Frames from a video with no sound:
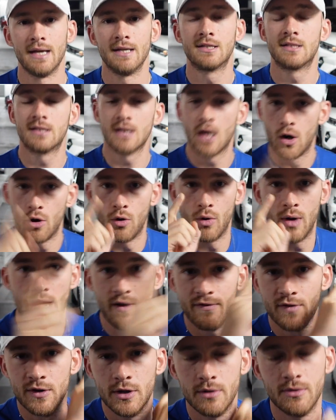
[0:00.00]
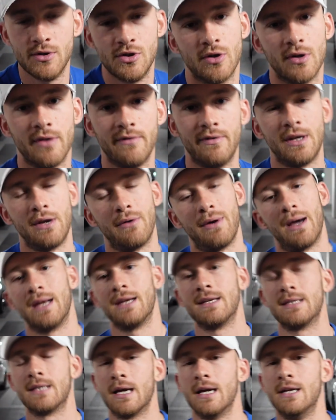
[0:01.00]
So if you do enjoy the video at any
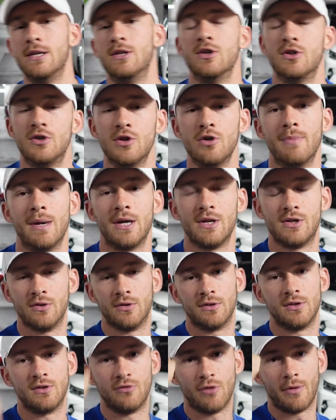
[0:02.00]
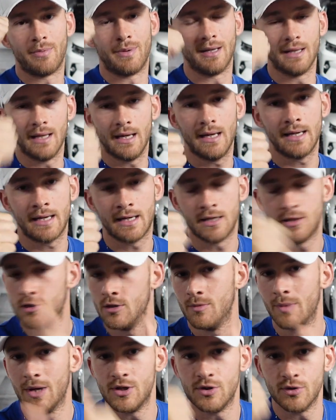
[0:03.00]
stage, do make sure to drop a like,
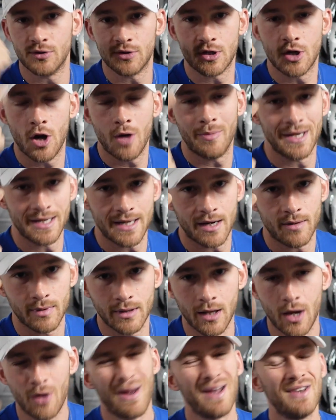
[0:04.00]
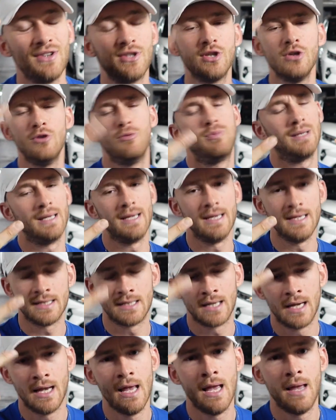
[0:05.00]
do make sure to comment down below, and do
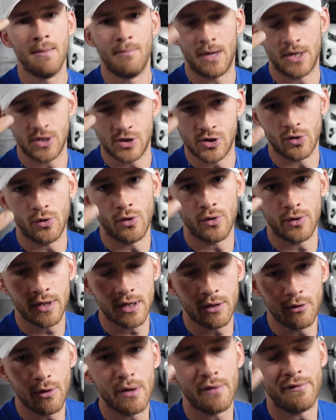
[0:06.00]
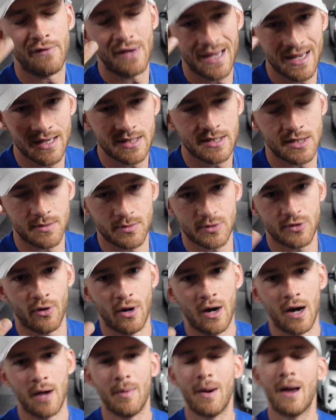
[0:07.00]
please make sure that you have hit subscribe.